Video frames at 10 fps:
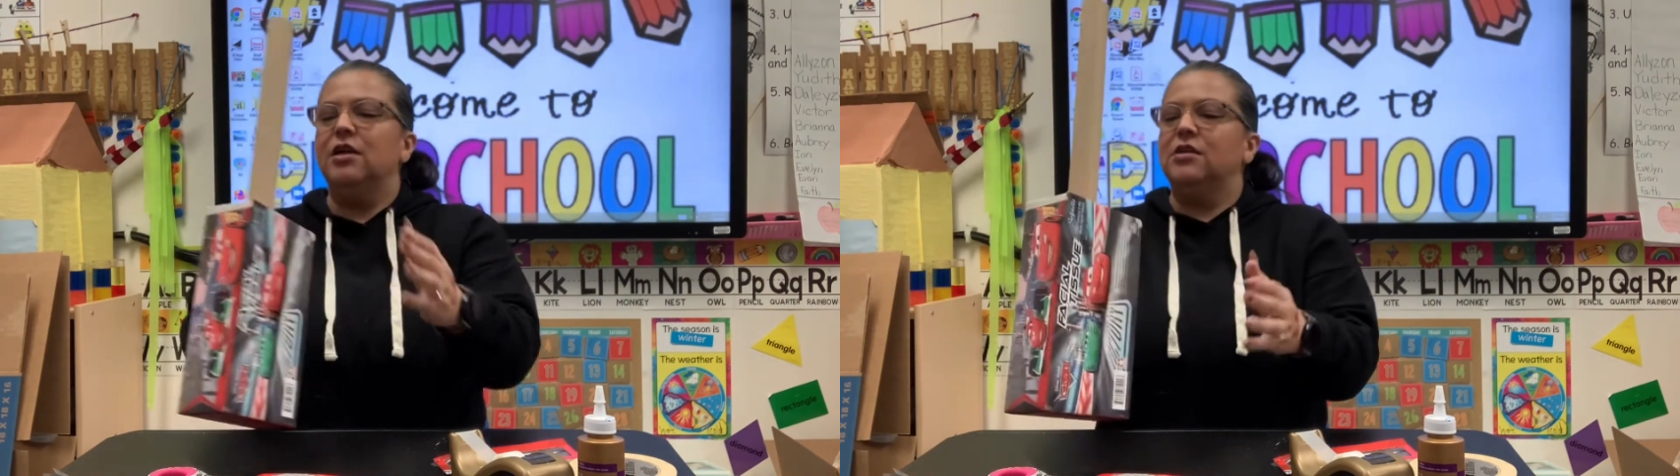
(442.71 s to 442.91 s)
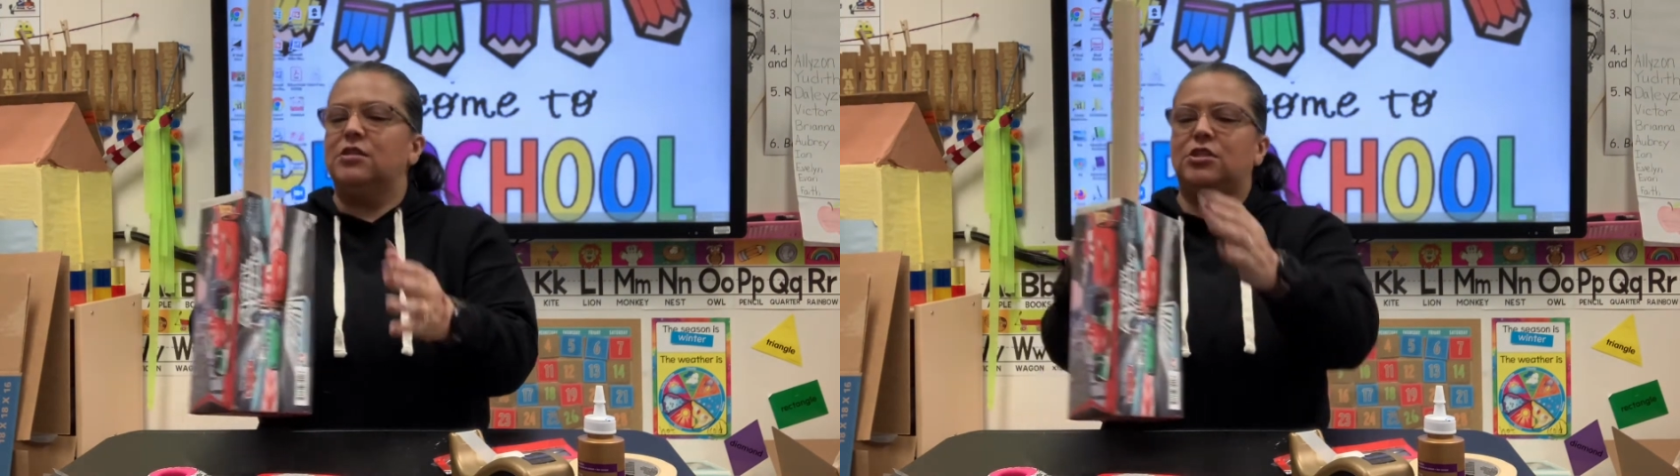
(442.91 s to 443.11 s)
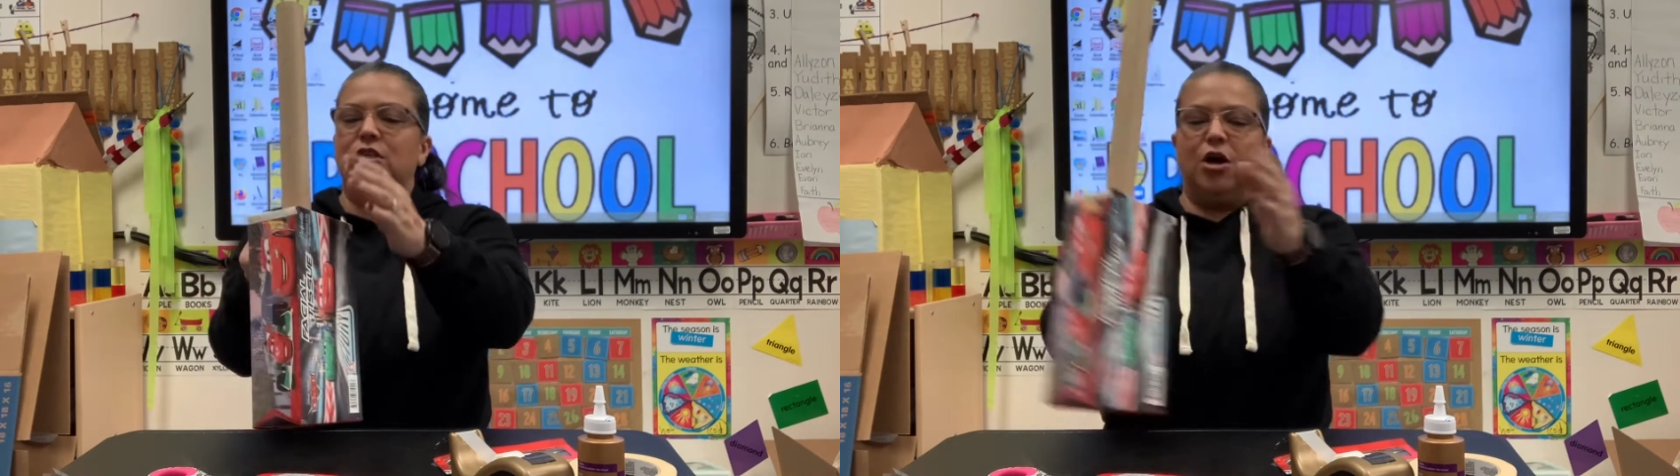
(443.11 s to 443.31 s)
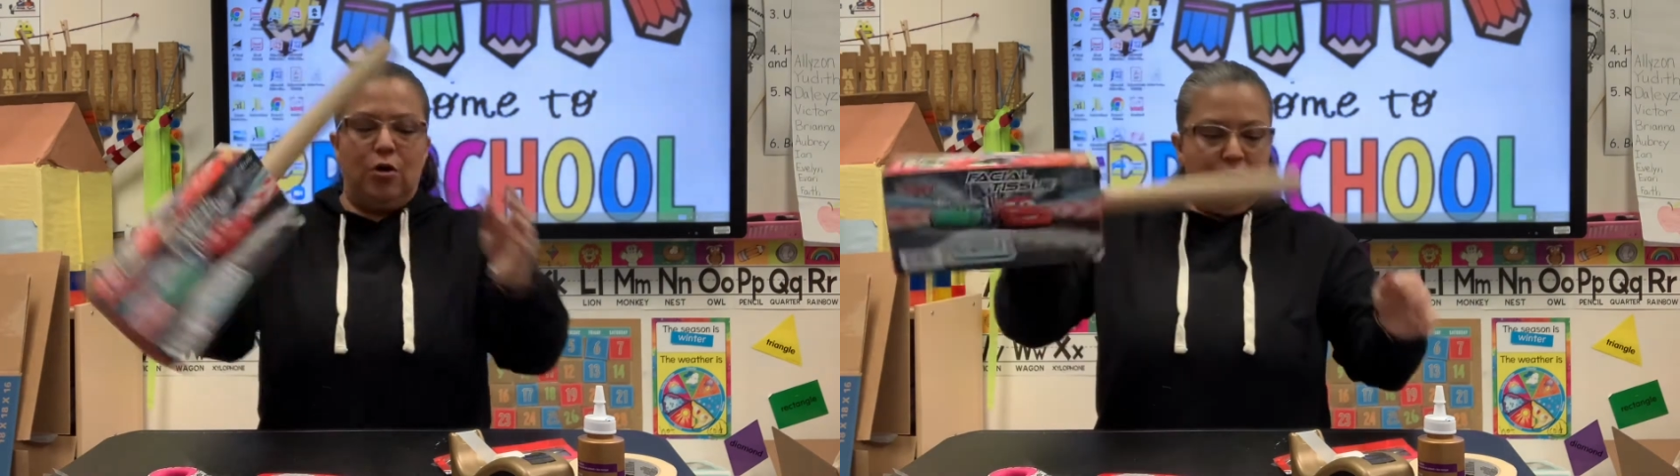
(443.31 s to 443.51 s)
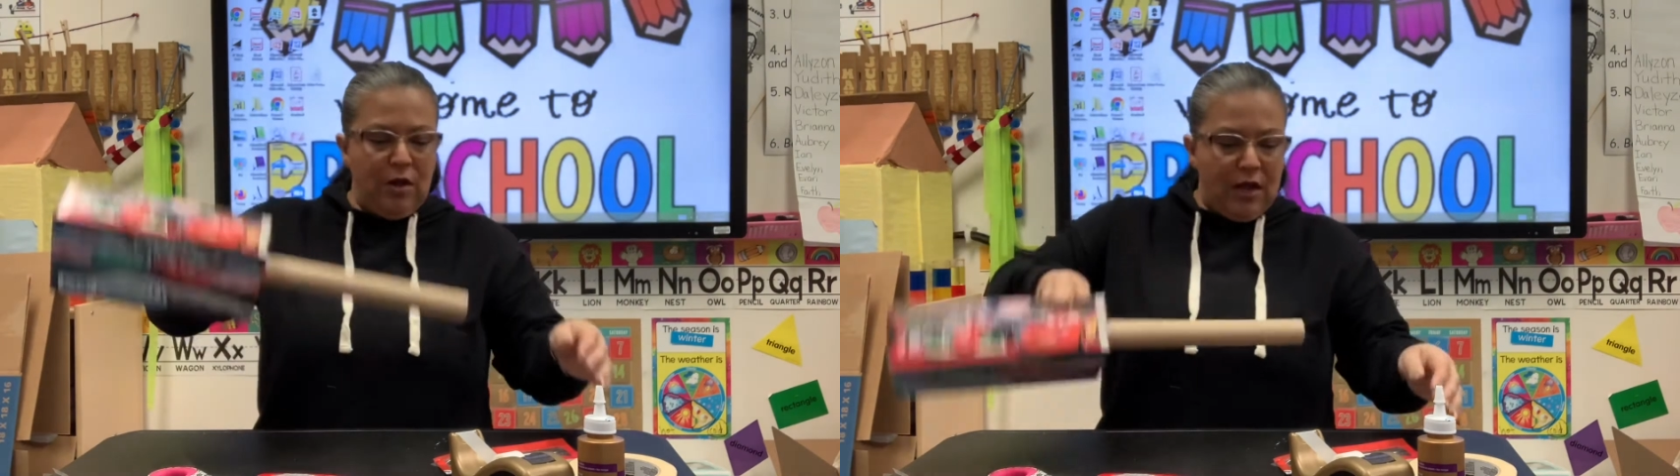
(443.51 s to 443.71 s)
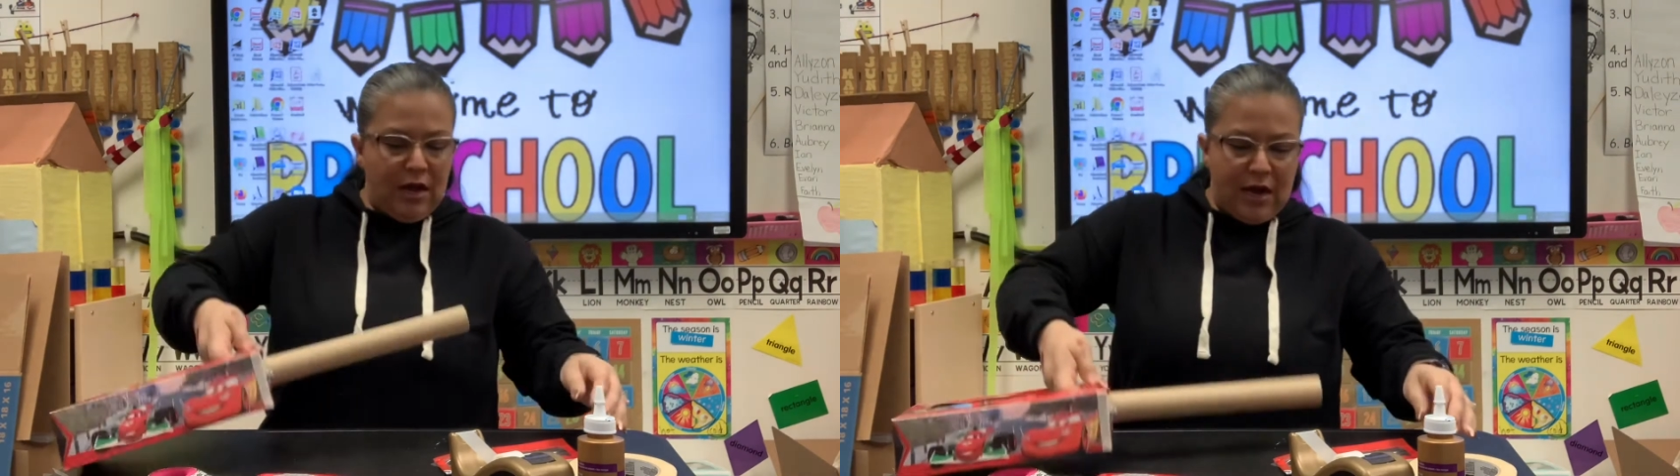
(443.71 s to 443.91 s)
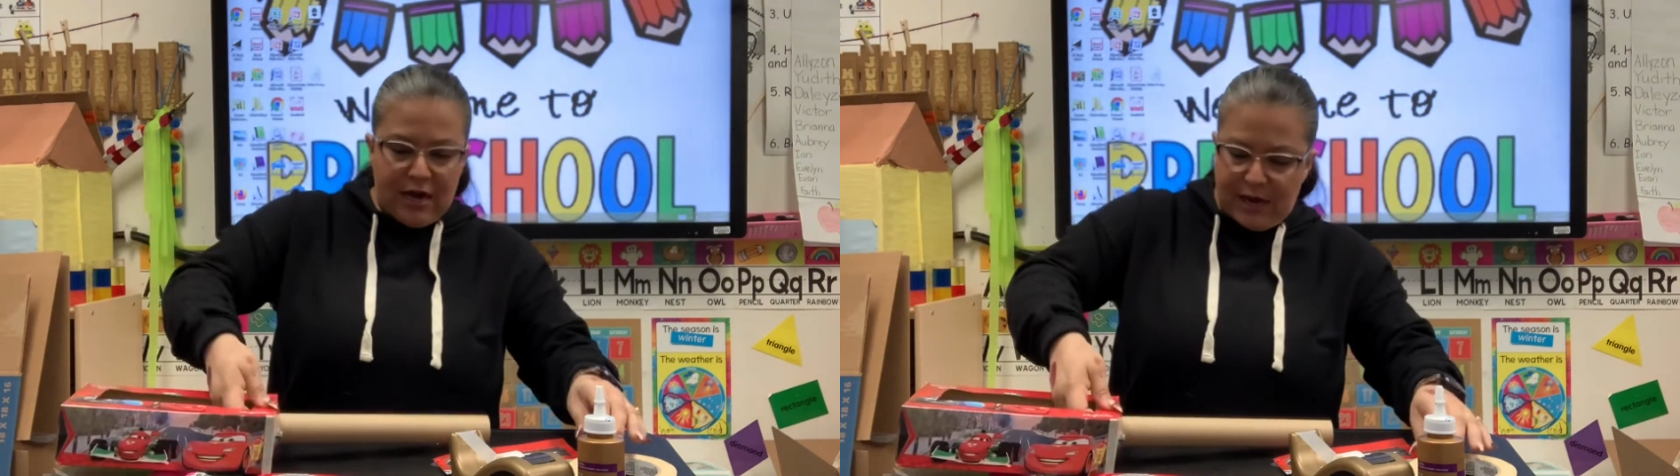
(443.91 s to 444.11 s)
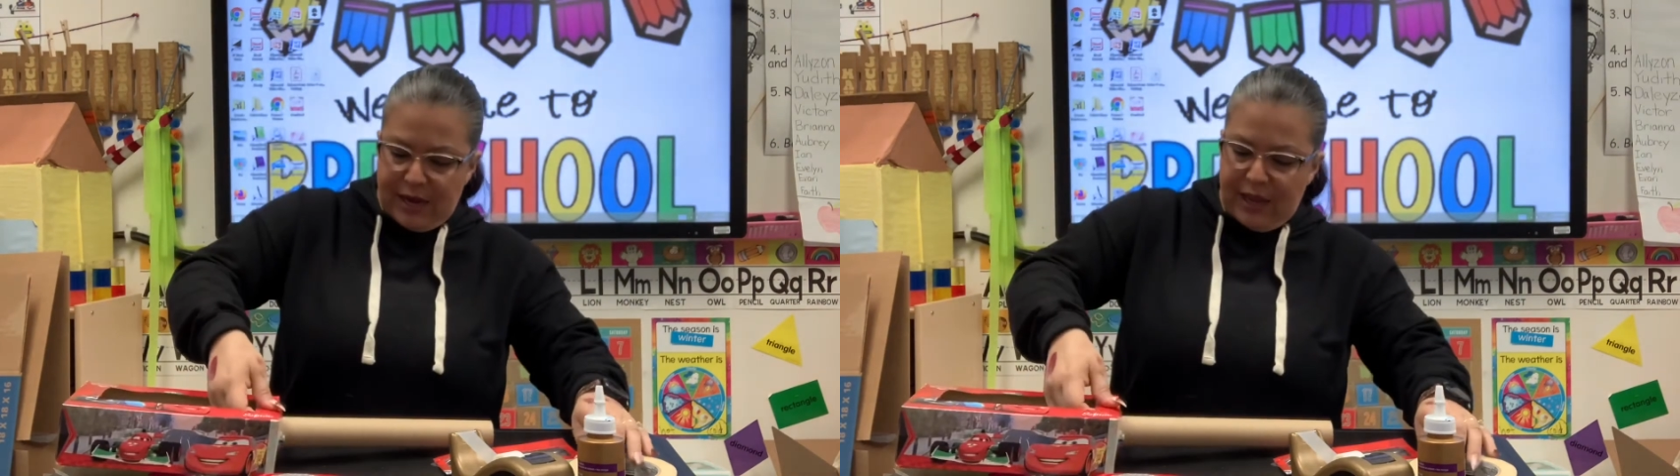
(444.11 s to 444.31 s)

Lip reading: So I